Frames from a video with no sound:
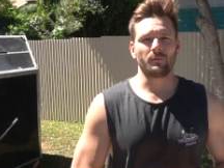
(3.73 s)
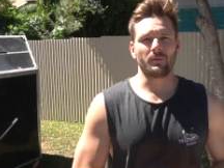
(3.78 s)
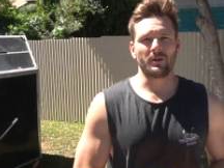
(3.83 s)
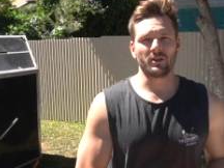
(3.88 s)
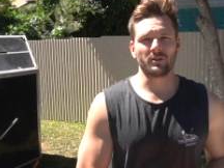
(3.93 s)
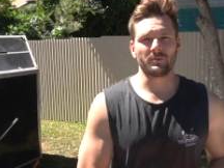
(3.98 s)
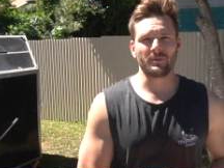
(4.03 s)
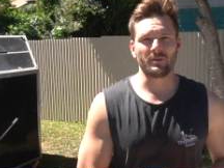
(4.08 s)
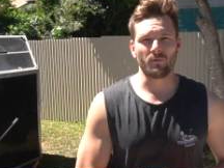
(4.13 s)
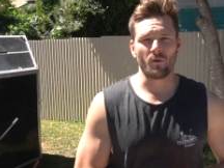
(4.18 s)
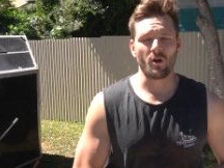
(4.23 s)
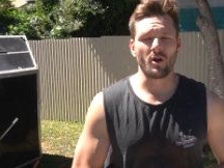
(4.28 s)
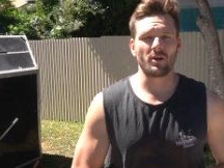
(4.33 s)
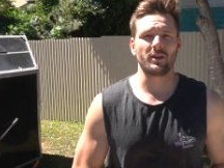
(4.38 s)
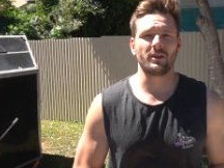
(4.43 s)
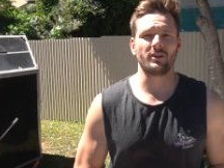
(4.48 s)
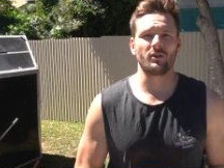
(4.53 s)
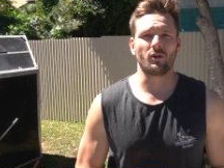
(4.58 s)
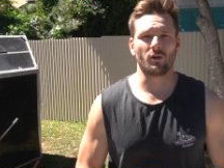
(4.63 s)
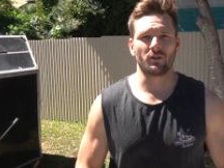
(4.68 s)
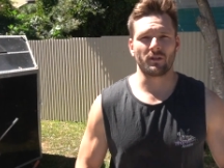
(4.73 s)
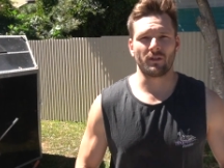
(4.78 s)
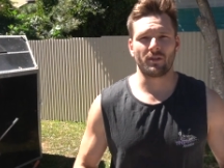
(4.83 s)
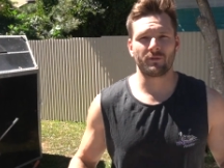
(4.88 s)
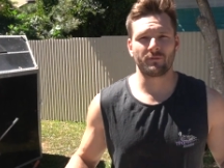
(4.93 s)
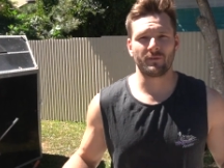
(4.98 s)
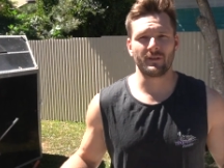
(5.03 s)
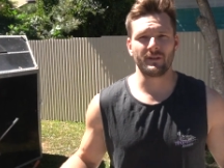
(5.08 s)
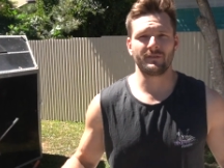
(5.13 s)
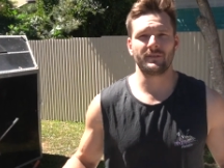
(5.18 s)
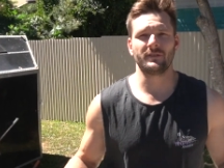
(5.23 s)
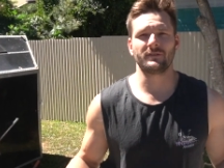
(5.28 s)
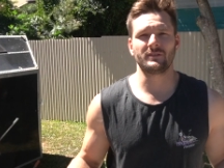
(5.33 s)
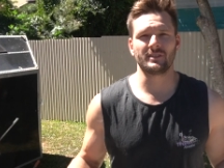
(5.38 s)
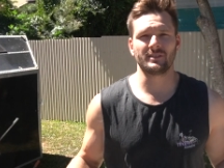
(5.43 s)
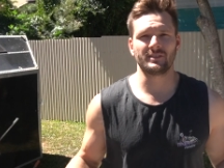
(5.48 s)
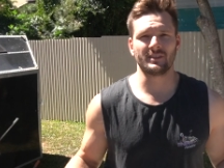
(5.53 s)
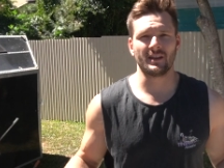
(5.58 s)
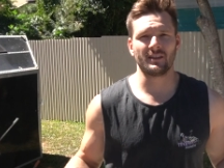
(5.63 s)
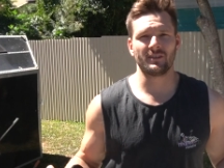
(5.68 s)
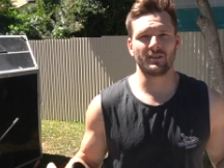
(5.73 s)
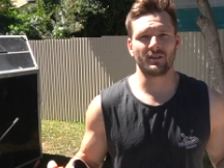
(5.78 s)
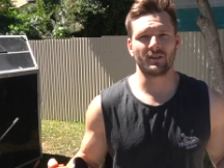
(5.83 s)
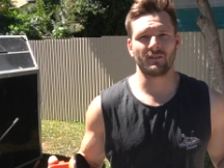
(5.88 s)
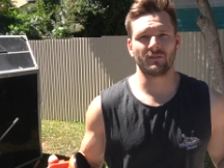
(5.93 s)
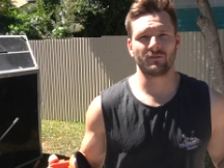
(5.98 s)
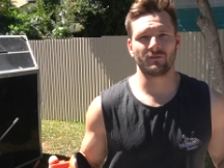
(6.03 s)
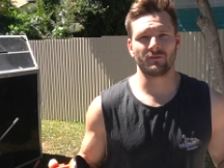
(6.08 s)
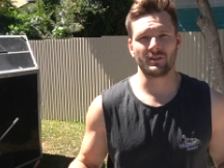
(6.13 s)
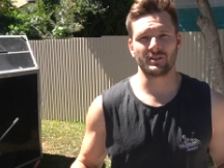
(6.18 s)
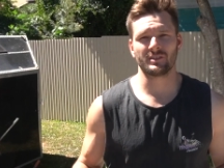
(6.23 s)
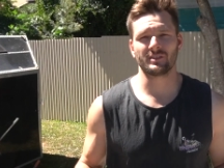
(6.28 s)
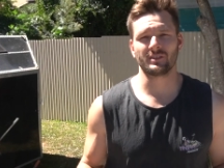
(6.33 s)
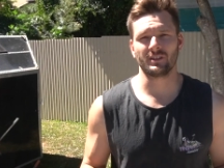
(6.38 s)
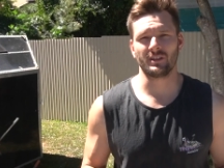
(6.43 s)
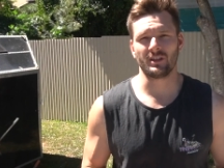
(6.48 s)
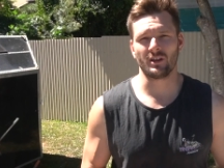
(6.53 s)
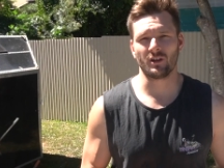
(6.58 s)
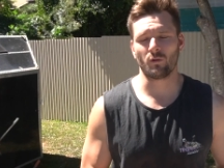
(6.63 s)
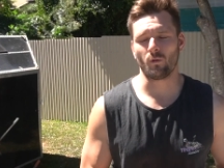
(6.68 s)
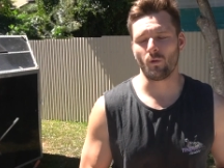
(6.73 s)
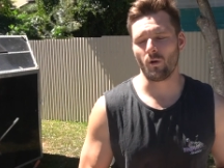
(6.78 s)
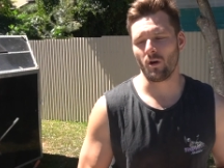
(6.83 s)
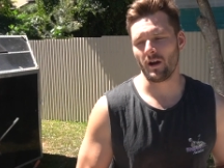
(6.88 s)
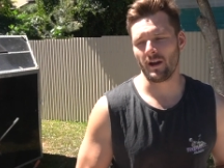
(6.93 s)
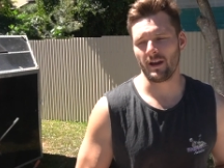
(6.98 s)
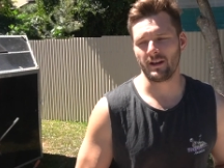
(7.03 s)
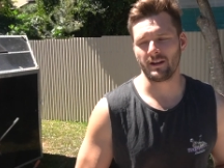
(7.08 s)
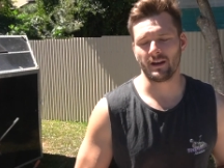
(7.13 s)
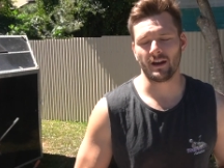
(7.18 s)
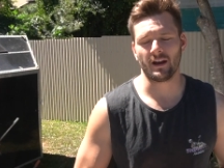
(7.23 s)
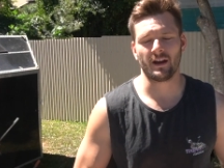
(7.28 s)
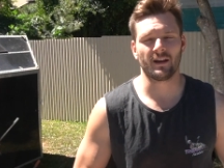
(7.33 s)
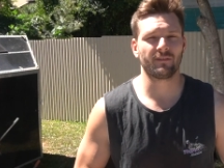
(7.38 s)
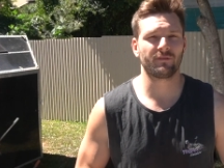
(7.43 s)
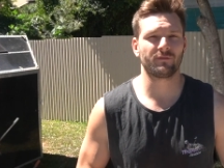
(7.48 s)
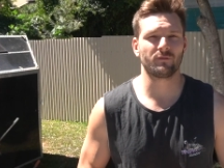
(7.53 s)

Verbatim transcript: we're going to be working on a 350Z that I've recently acquired uh,